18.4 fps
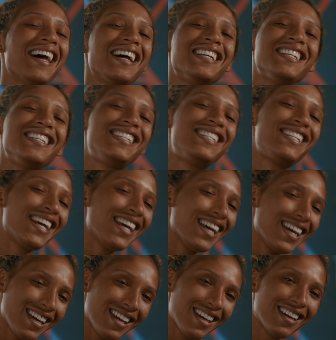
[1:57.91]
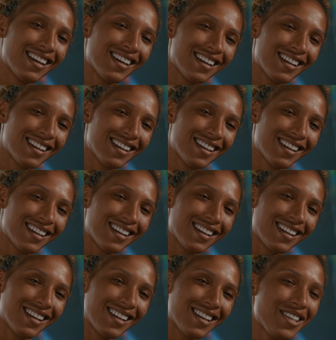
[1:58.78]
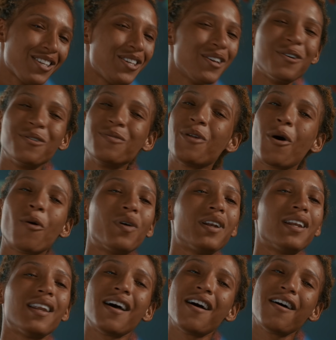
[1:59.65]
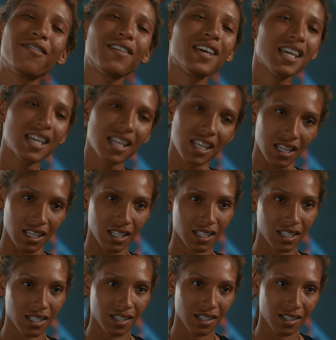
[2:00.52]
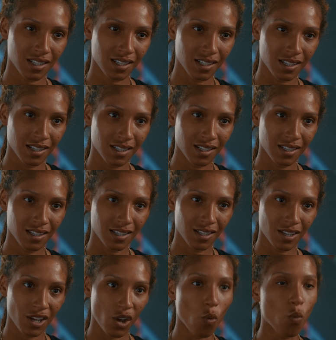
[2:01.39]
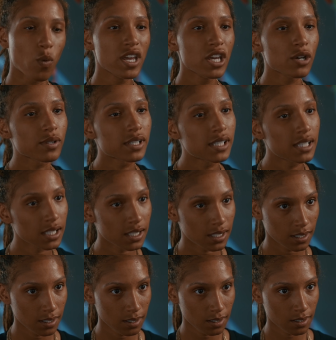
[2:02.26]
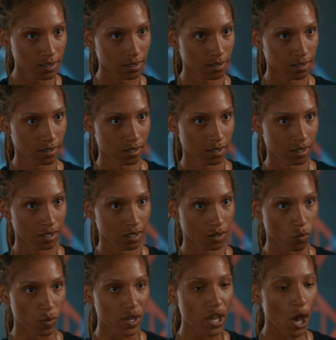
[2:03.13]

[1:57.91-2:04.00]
G, you don't know what love is. We your sisters. We